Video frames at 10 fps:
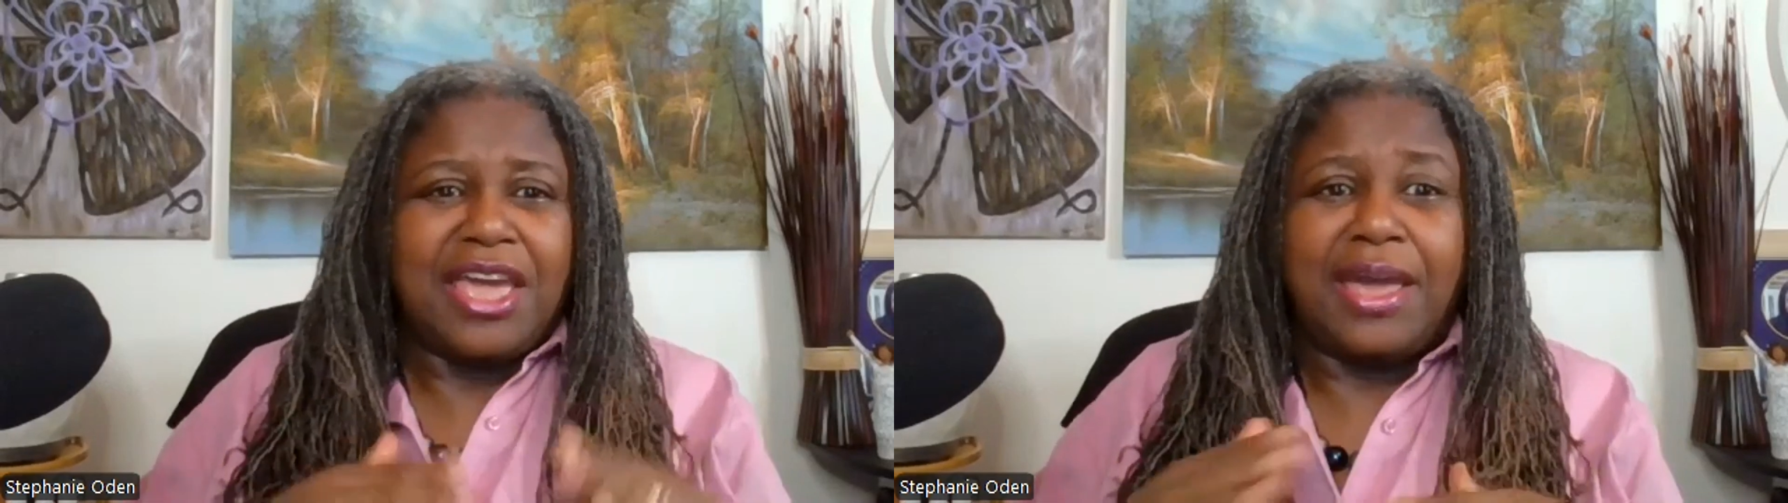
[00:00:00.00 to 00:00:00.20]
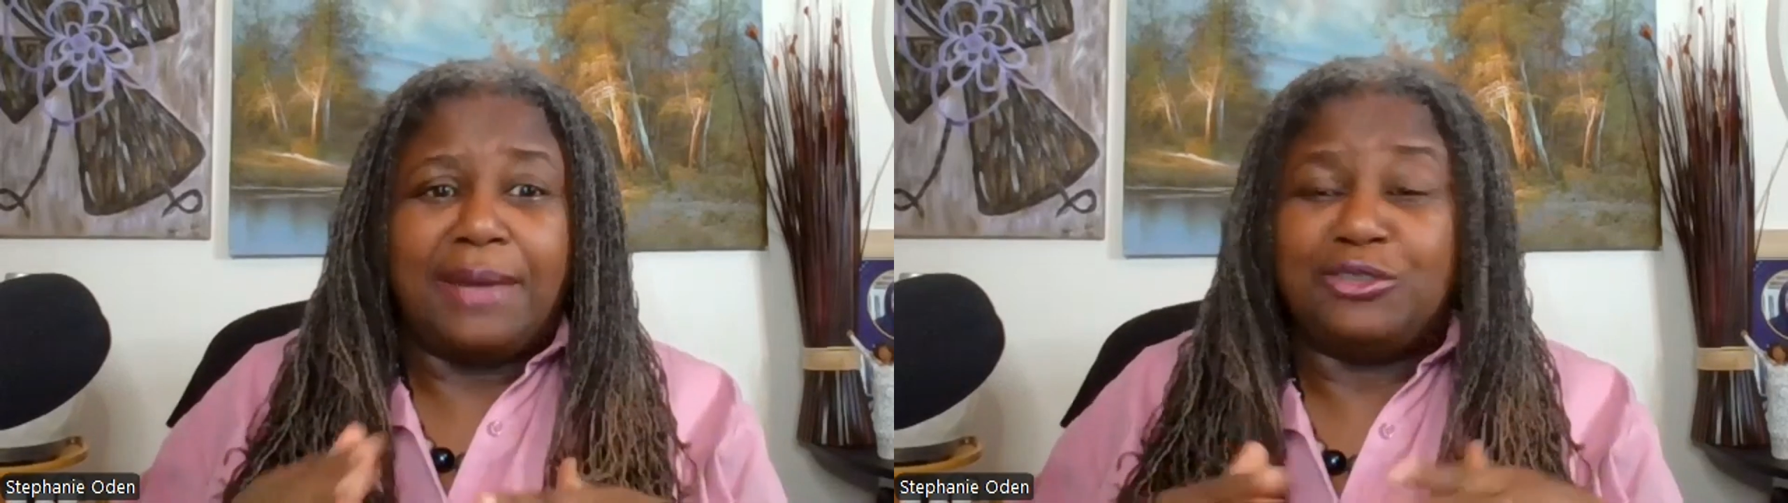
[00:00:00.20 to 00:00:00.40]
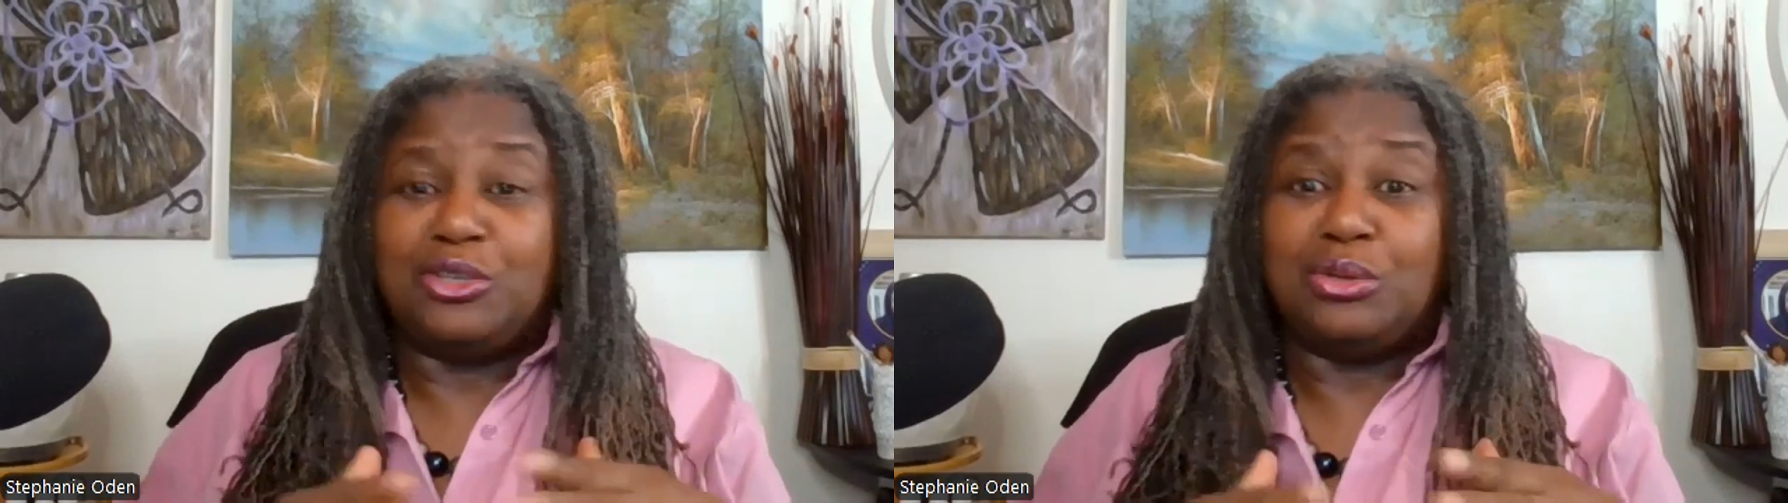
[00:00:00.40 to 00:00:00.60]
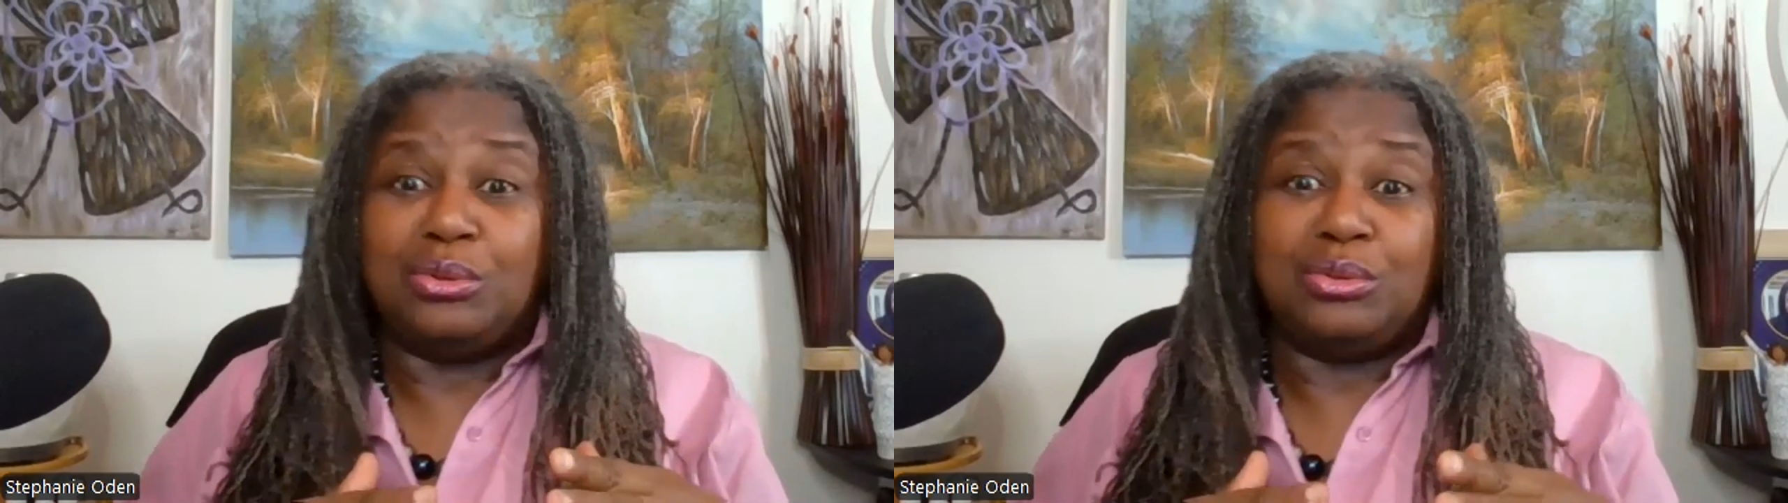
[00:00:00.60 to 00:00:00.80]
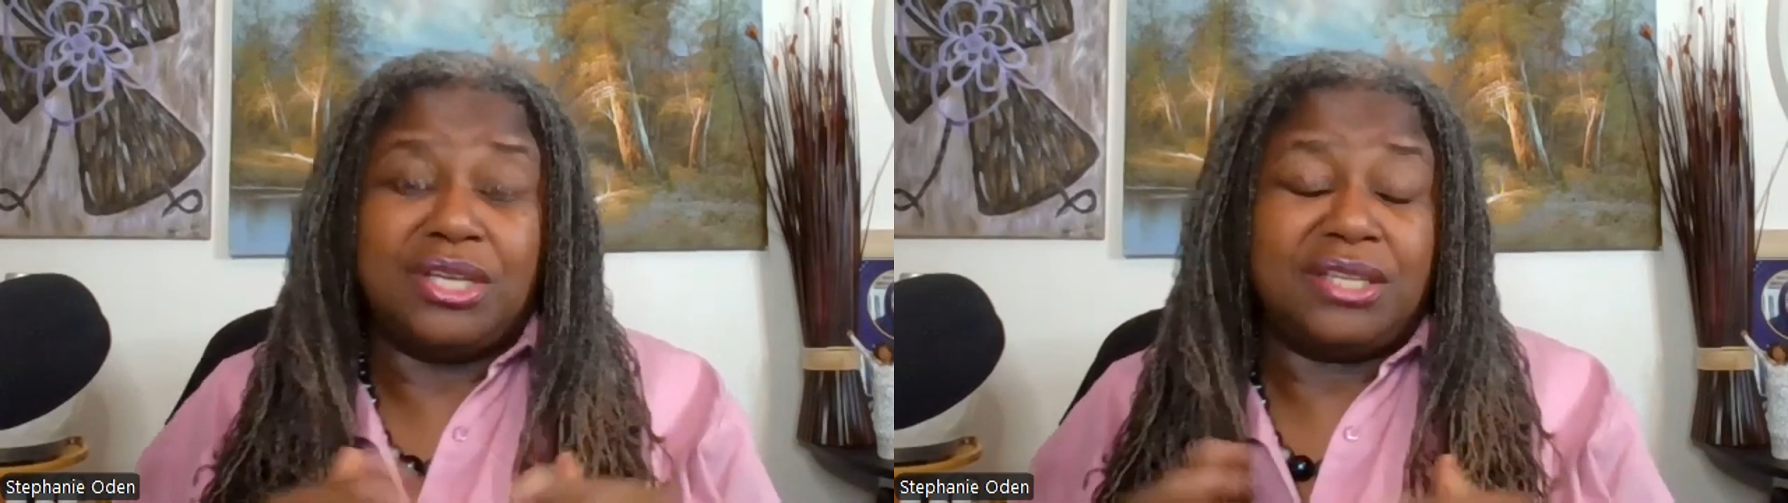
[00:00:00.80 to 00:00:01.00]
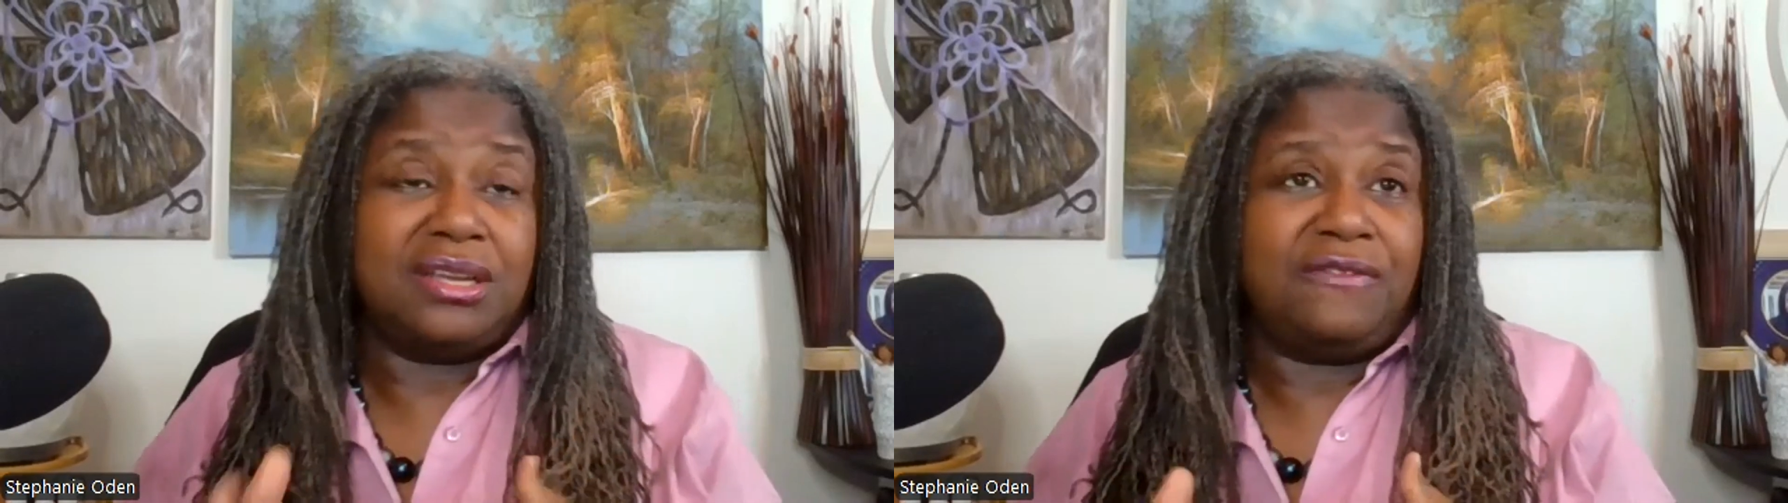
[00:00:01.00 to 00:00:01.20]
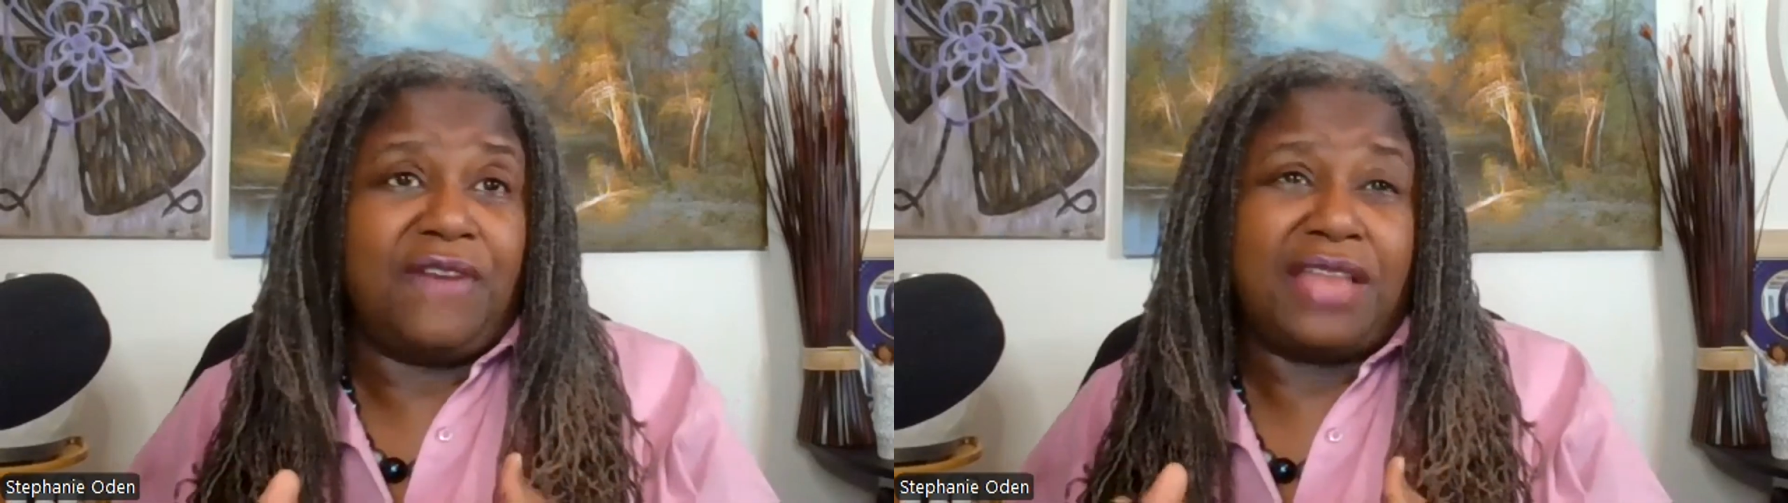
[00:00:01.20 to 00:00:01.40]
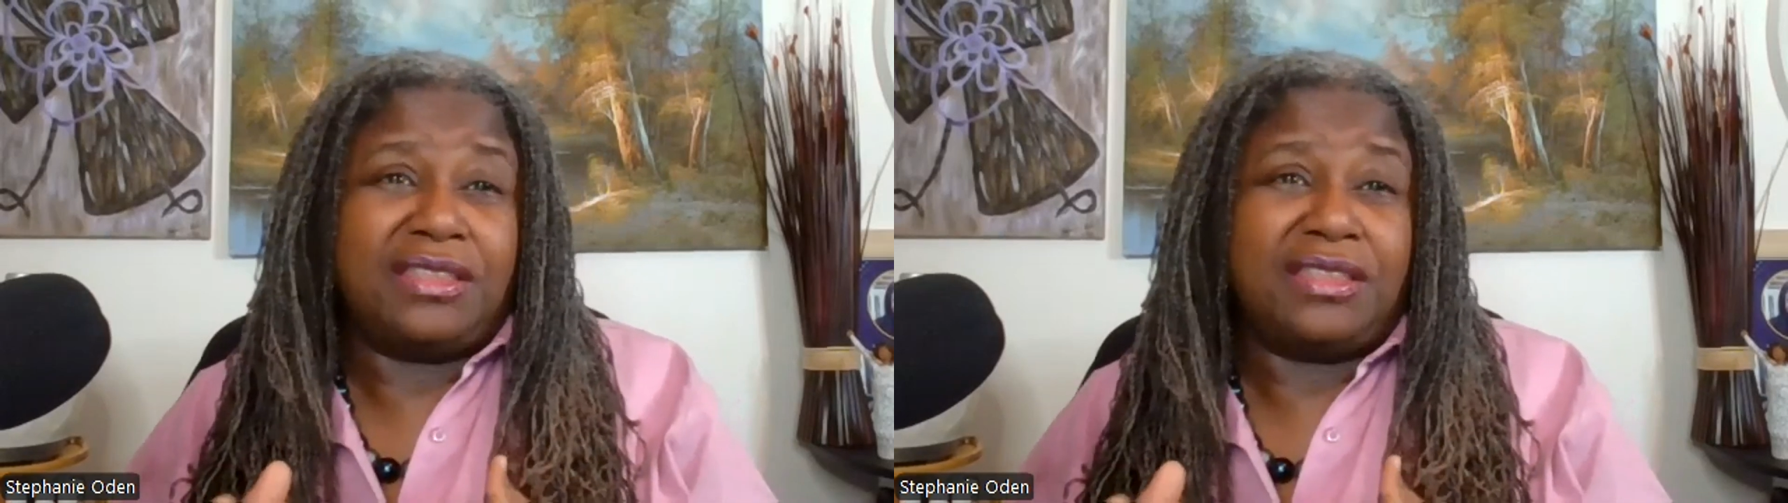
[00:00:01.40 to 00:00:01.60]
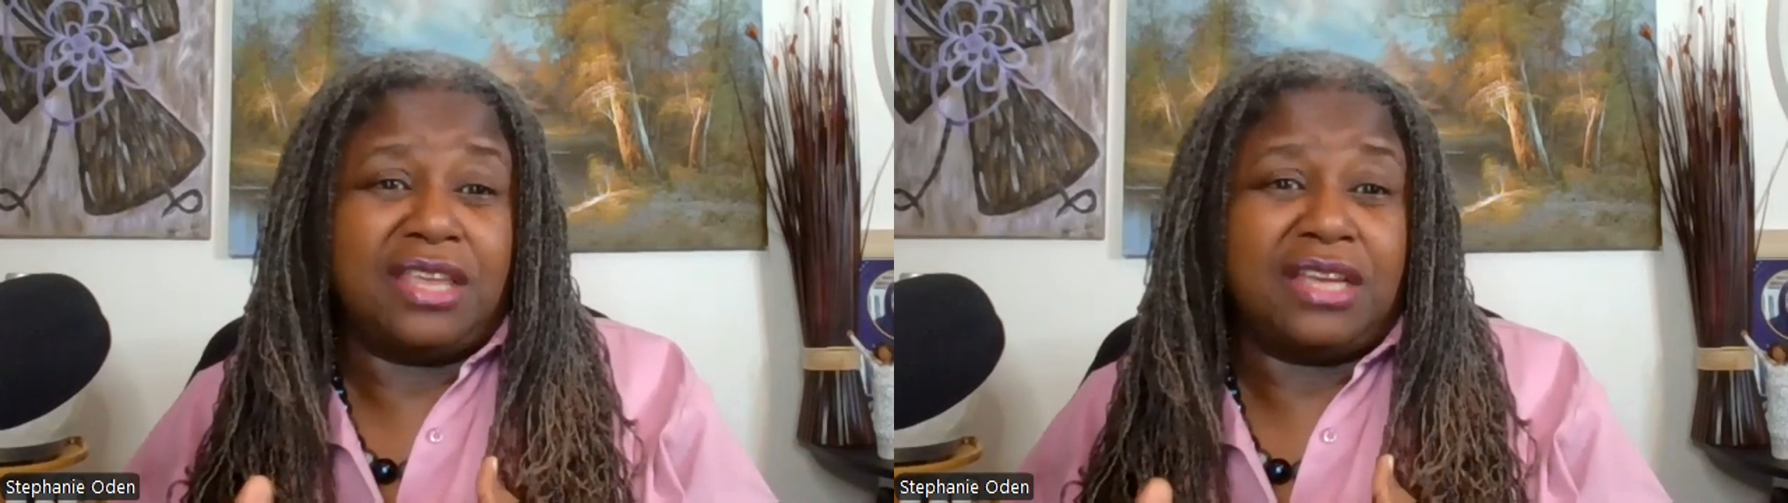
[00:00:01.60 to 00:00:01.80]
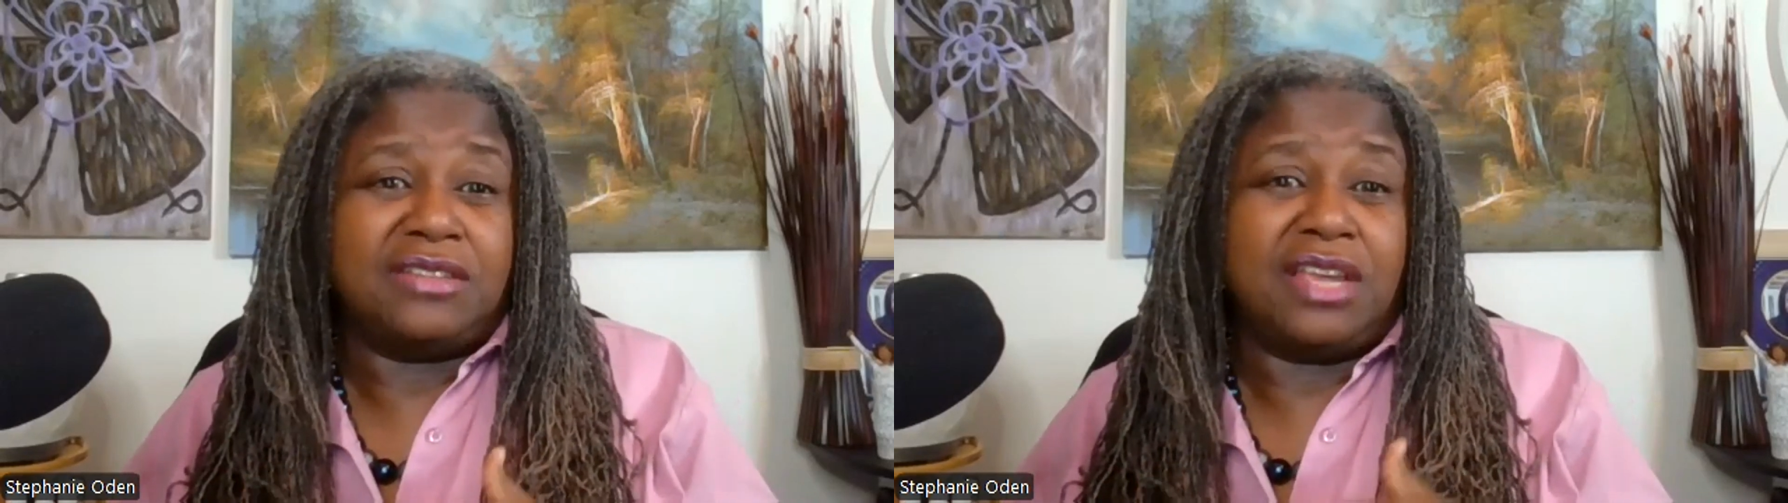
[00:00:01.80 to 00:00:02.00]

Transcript: helps you to identify the things